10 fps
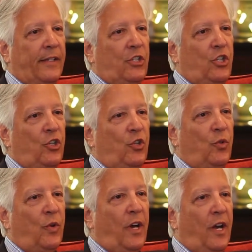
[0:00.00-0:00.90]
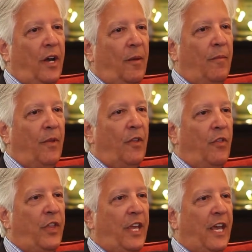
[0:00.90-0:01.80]
To
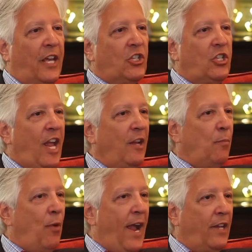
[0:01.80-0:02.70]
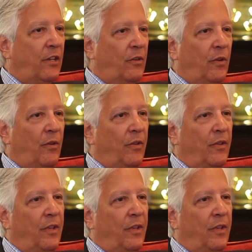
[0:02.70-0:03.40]
the extent practical,